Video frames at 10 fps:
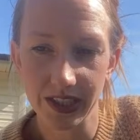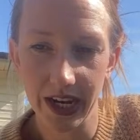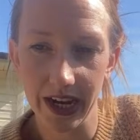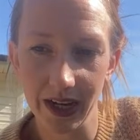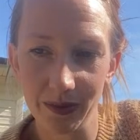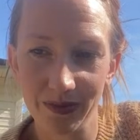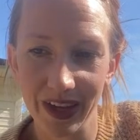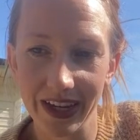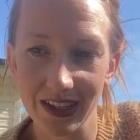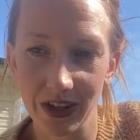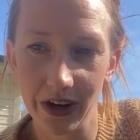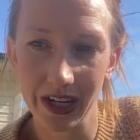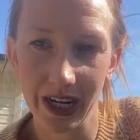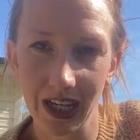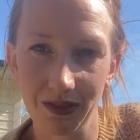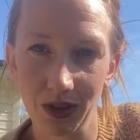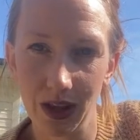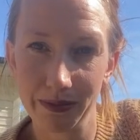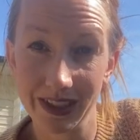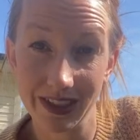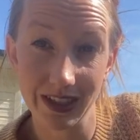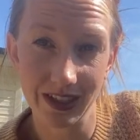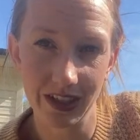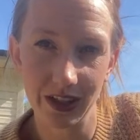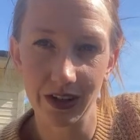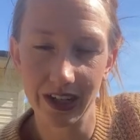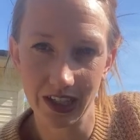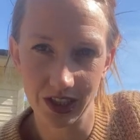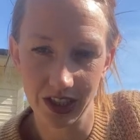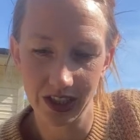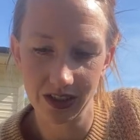time that is already going to give you lemons this year or next year.